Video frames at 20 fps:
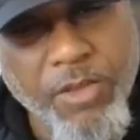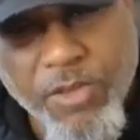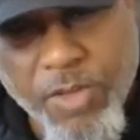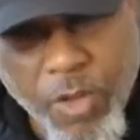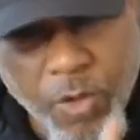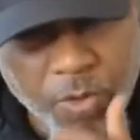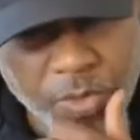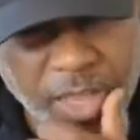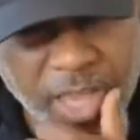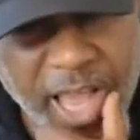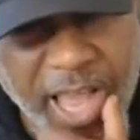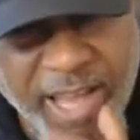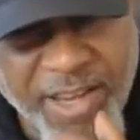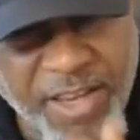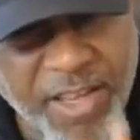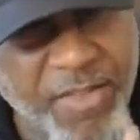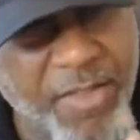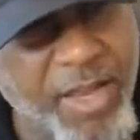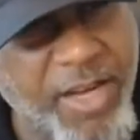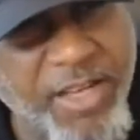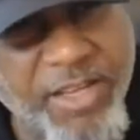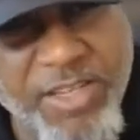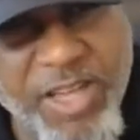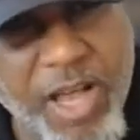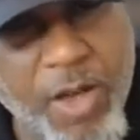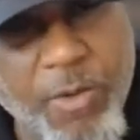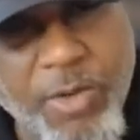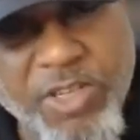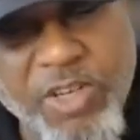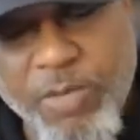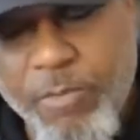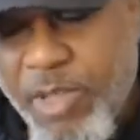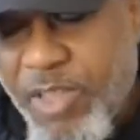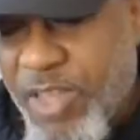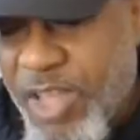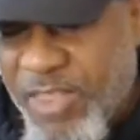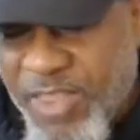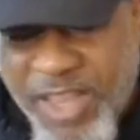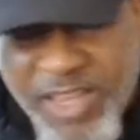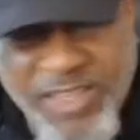So the idea that it's always going to
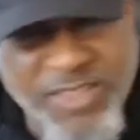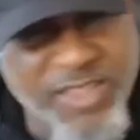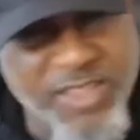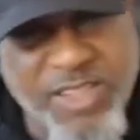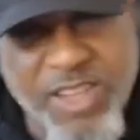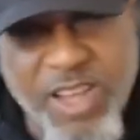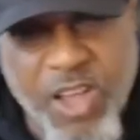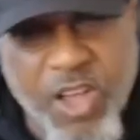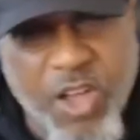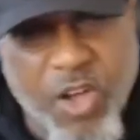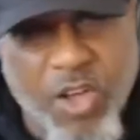be there, there's this